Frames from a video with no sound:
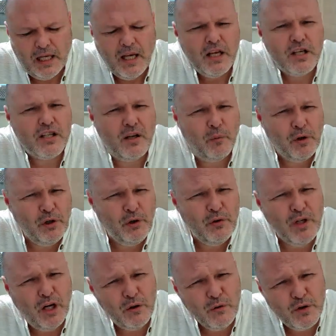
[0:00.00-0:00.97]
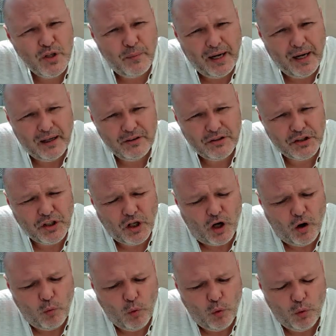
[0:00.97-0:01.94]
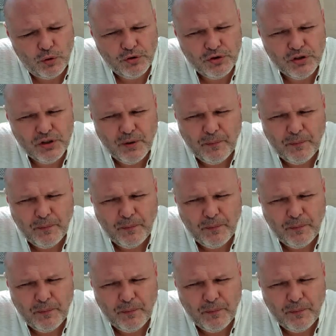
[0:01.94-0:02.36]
Someone who knows about Star Wars